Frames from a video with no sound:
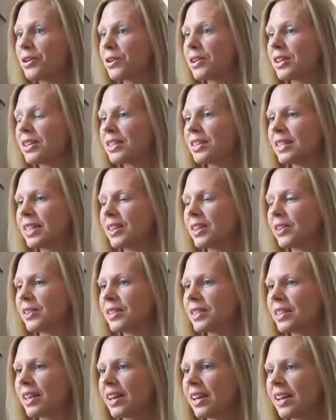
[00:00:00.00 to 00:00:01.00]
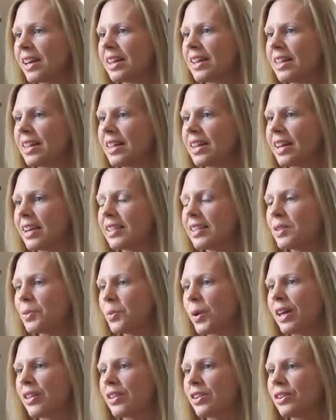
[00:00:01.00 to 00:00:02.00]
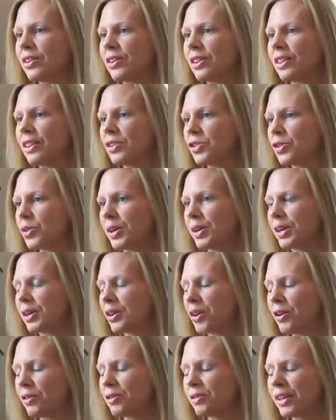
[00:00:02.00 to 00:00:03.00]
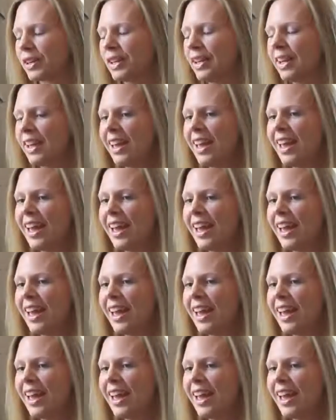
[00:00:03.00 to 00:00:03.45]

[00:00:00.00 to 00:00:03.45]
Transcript: You can sit outside in the nice weather and enjoy a coffee.